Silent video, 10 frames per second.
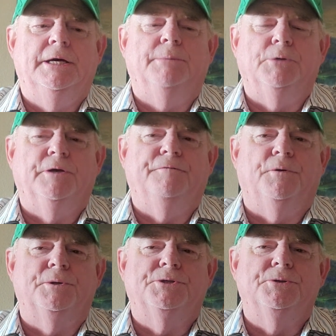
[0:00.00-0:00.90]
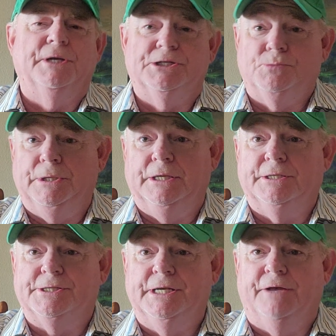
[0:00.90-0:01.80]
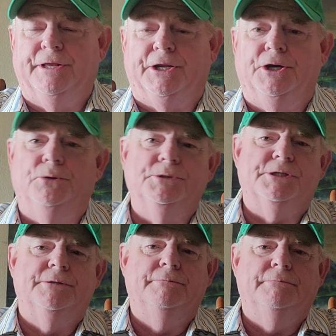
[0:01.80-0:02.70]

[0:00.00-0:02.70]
I'm looking forward to next week to see how that goes.